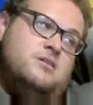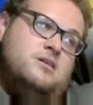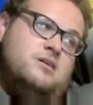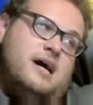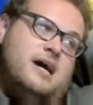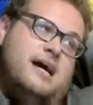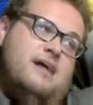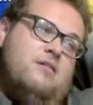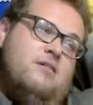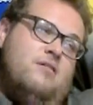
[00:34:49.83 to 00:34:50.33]

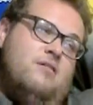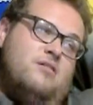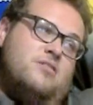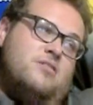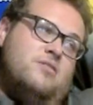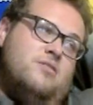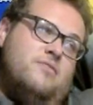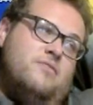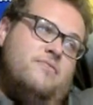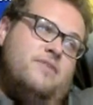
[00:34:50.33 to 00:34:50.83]
I
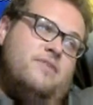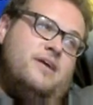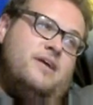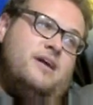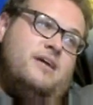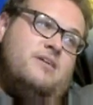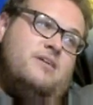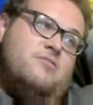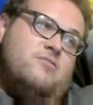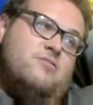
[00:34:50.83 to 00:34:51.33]
also
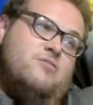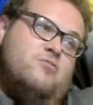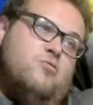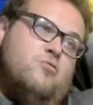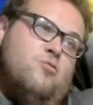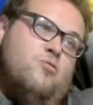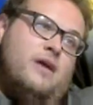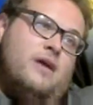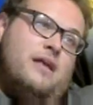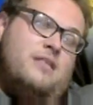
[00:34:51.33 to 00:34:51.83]
think you're
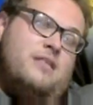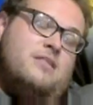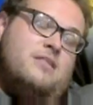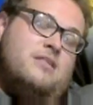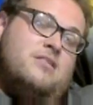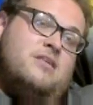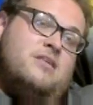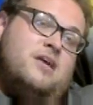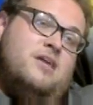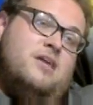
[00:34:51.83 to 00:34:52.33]
going to
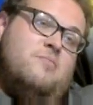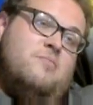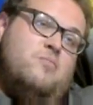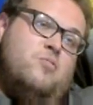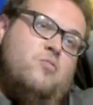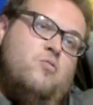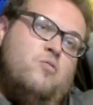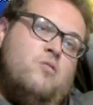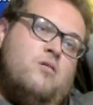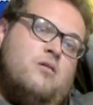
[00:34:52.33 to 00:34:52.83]
see a
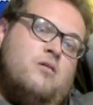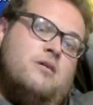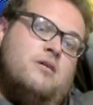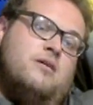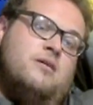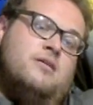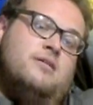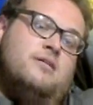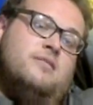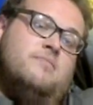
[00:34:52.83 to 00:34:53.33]
more
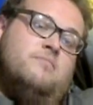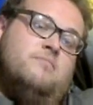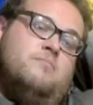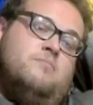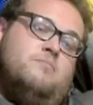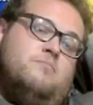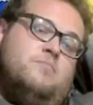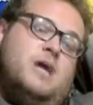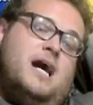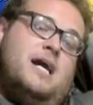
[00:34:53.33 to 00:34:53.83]

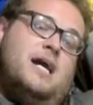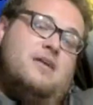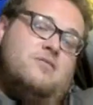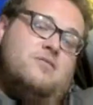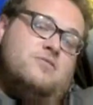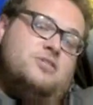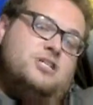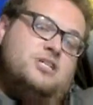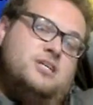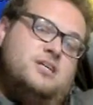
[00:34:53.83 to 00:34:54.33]

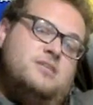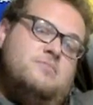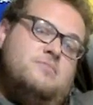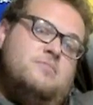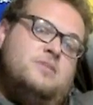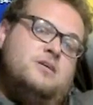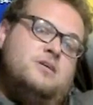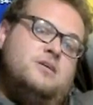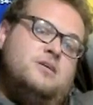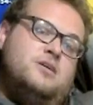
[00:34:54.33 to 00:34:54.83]
modern
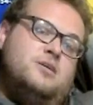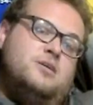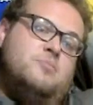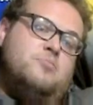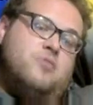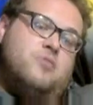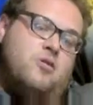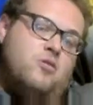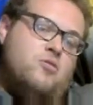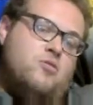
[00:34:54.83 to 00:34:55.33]
team
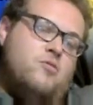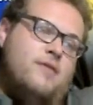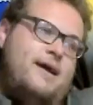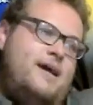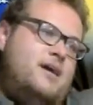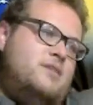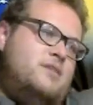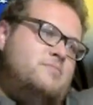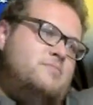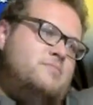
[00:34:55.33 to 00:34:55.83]

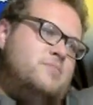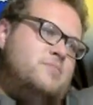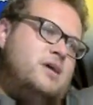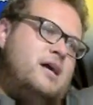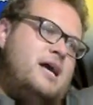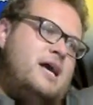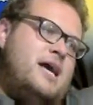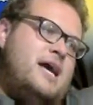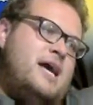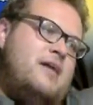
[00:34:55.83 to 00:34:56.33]
program
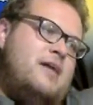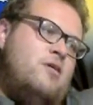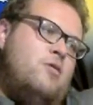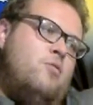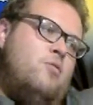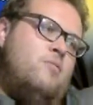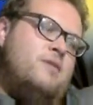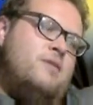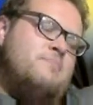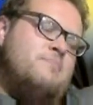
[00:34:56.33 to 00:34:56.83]
had
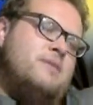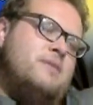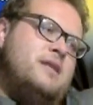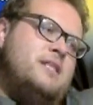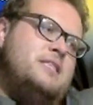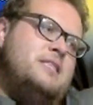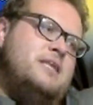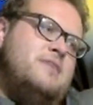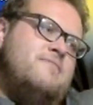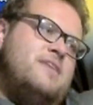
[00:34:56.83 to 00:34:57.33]
always been
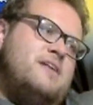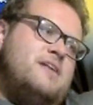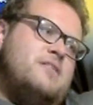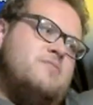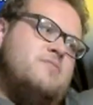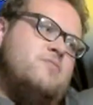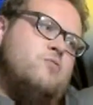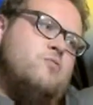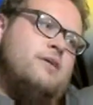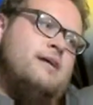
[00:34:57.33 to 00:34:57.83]
a
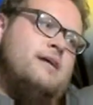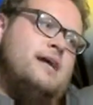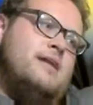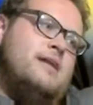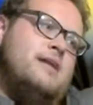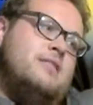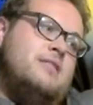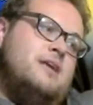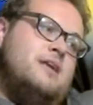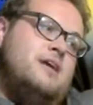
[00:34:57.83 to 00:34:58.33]
defensive
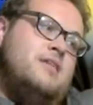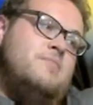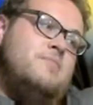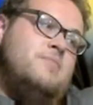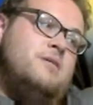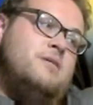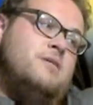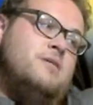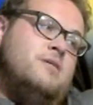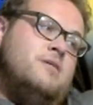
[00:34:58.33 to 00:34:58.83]
oriented
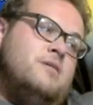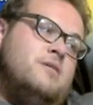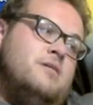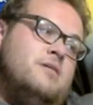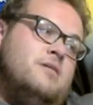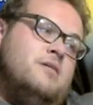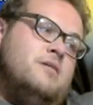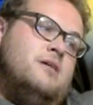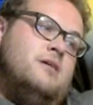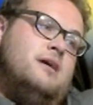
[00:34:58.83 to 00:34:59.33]
team,
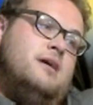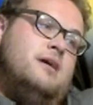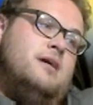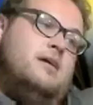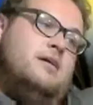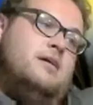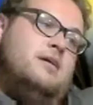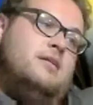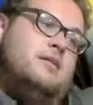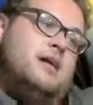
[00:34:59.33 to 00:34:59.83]

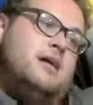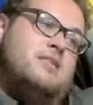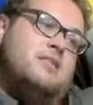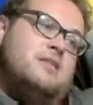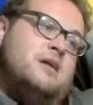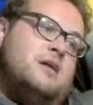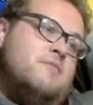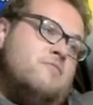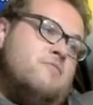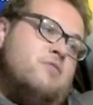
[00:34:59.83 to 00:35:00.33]
and that's
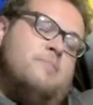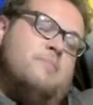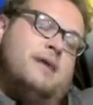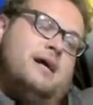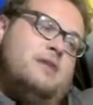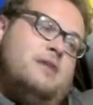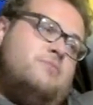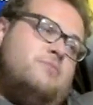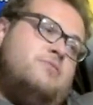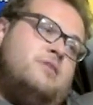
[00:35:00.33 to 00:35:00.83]
never a
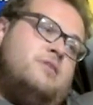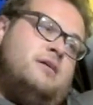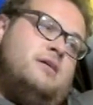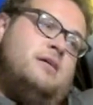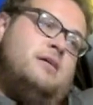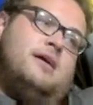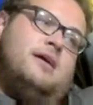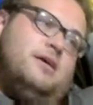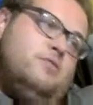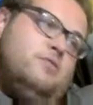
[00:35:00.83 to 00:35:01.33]
bad
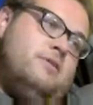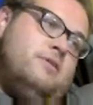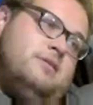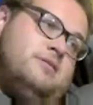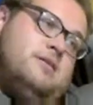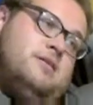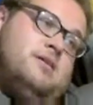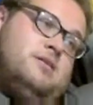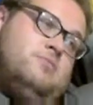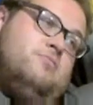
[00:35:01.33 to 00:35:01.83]
thing. I
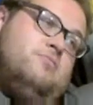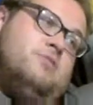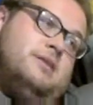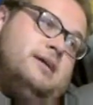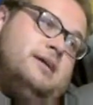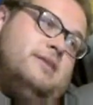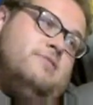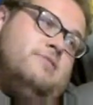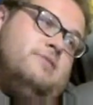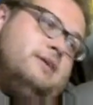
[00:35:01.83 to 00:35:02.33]
always said you want
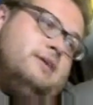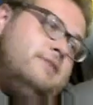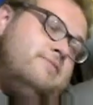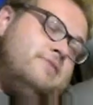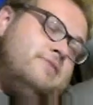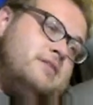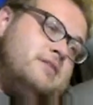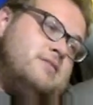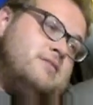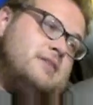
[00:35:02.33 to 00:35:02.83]
to get your
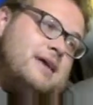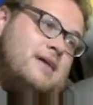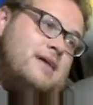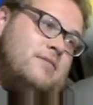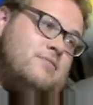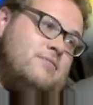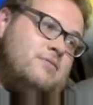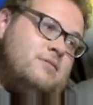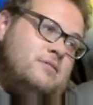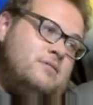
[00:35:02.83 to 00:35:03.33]
defense
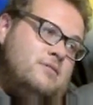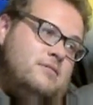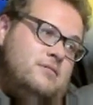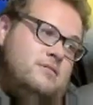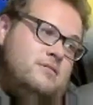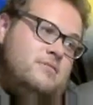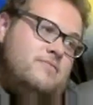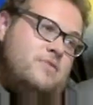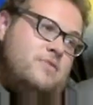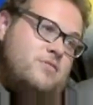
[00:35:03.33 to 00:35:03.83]
down
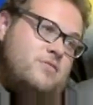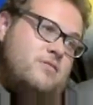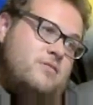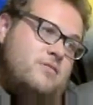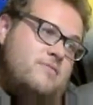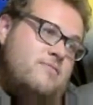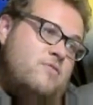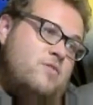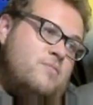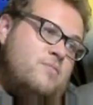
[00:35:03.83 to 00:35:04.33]
first
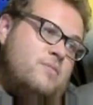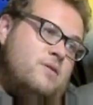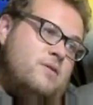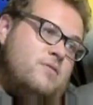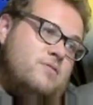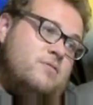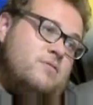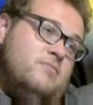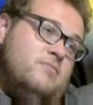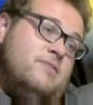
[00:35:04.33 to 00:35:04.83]
and
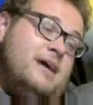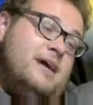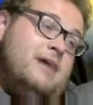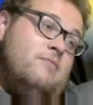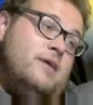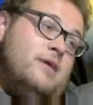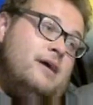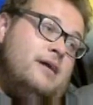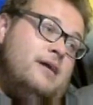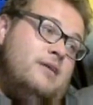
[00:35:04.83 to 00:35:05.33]
foremost,
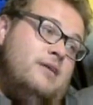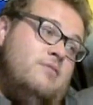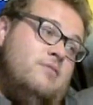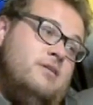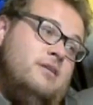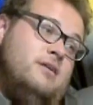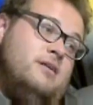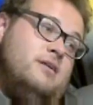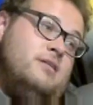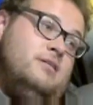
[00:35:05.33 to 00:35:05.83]
that way you
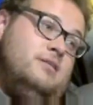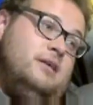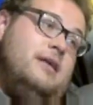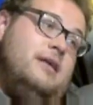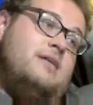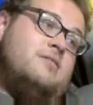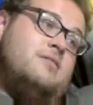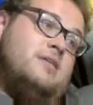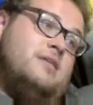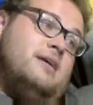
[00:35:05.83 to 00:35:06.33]
can at
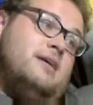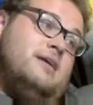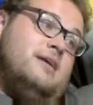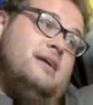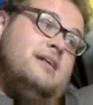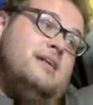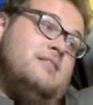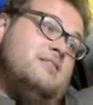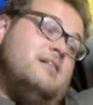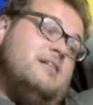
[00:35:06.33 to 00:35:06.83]
least like
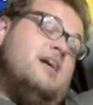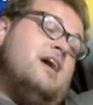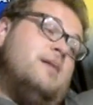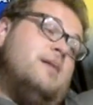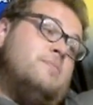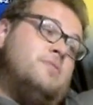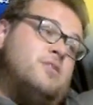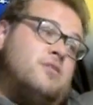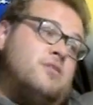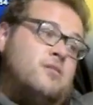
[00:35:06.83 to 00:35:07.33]
get
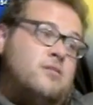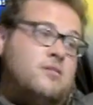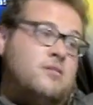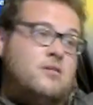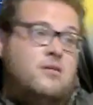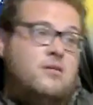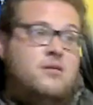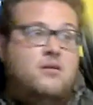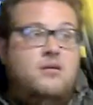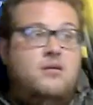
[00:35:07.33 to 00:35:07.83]
stops.
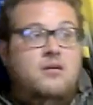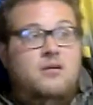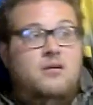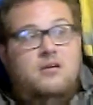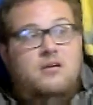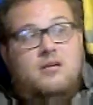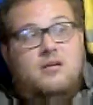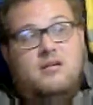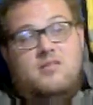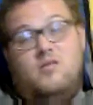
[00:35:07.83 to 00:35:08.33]

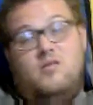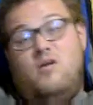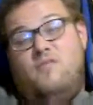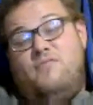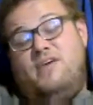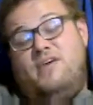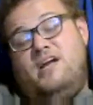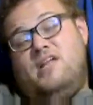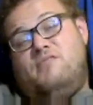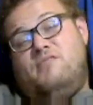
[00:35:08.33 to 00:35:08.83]
Because
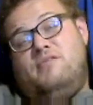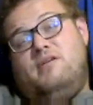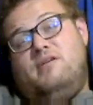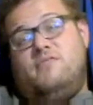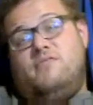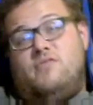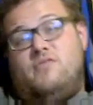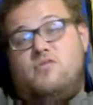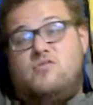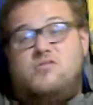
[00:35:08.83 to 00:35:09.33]
offense, when you're
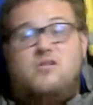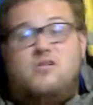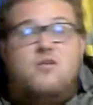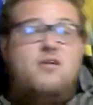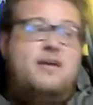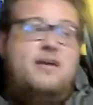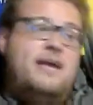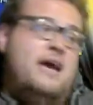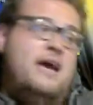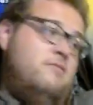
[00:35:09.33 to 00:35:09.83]
first
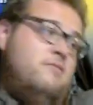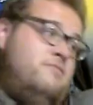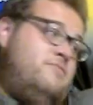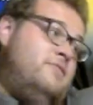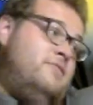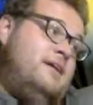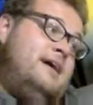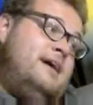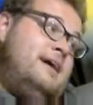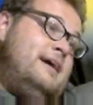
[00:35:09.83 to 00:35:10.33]
starting out in
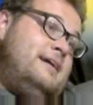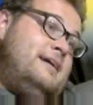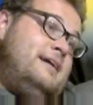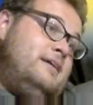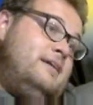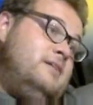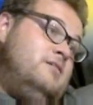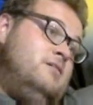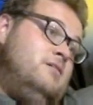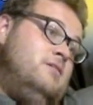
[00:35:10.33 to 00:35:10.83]
flag,
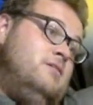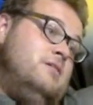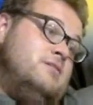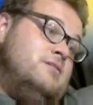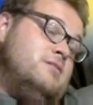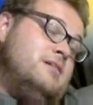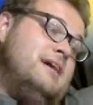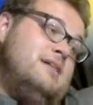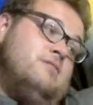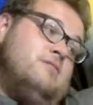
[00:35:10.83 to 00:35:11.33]
you know
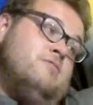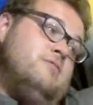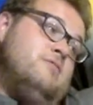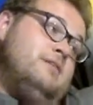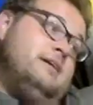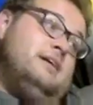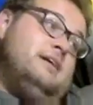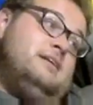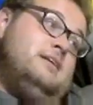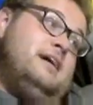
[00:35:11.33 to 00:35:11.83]
it's kind of hard
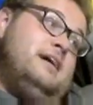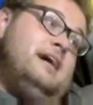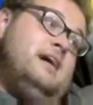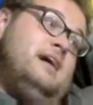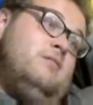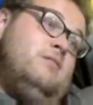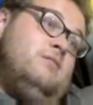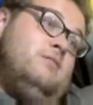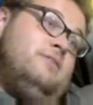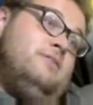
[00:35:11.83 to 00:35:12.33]
to get
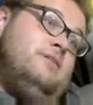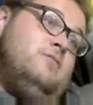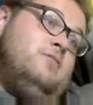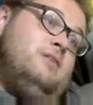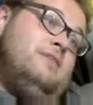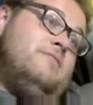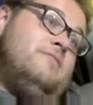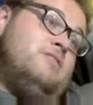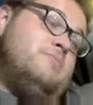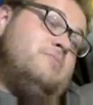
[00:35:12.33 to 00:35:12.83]
down if you don't
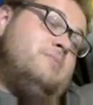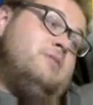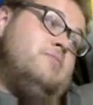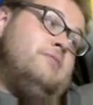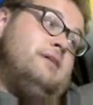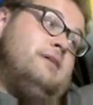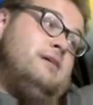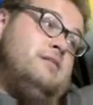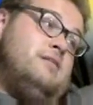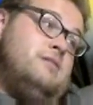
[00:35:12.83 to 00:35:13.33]
have
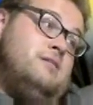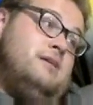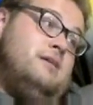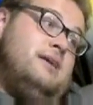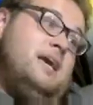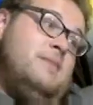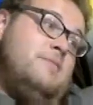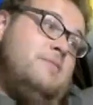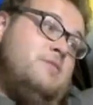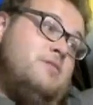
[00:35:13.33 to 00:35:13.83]
experience in the
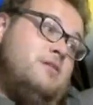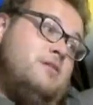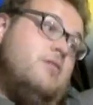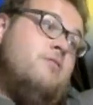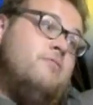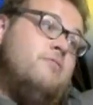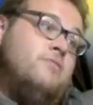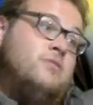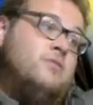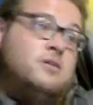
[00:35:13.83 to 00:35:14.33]
game
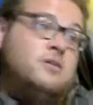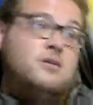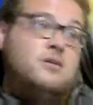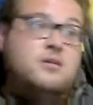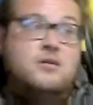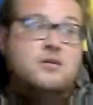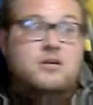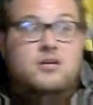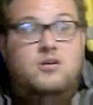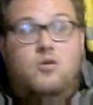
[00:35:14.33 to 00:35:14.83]
itself,
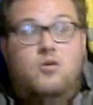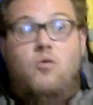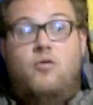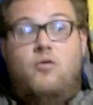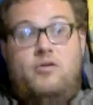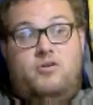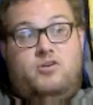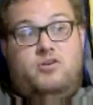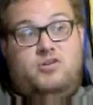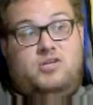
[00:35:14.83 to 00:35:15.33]

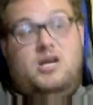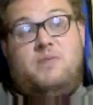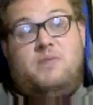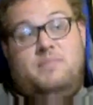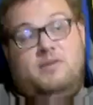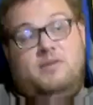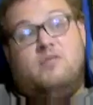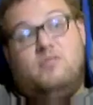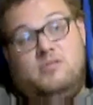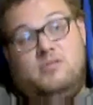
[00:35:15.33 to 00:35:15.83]
or you're just
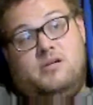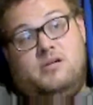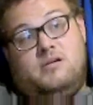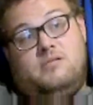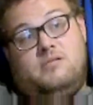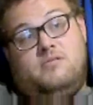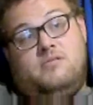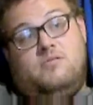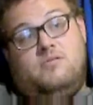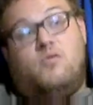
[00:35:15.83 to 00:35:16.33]
coming on,
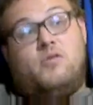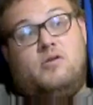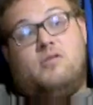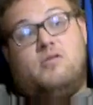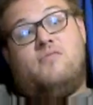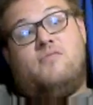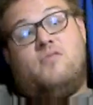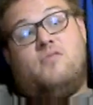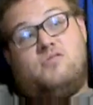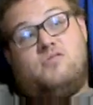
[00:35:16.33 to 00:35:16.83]
or
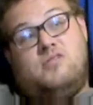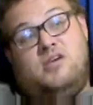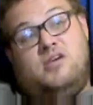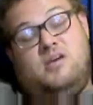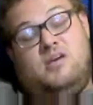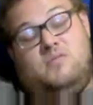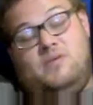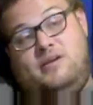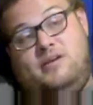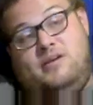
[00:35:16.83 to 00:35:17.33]
you're first
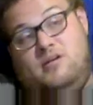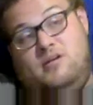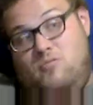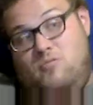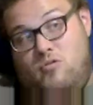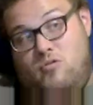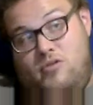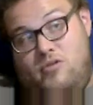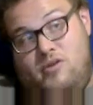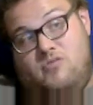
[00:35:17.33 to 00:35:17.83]
team like your
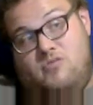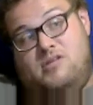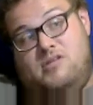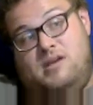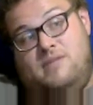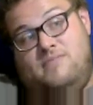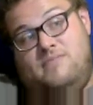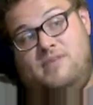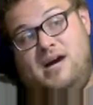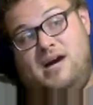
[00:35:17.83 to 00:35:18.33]
Warriors
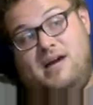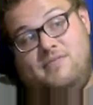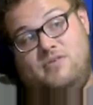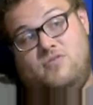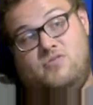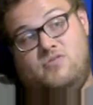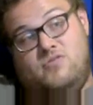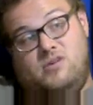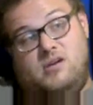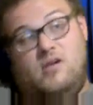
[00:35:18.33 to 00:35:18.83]
team five
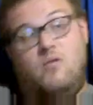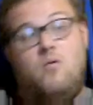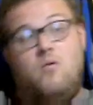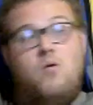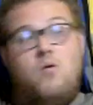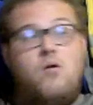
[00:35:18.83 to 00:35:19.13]
years ago.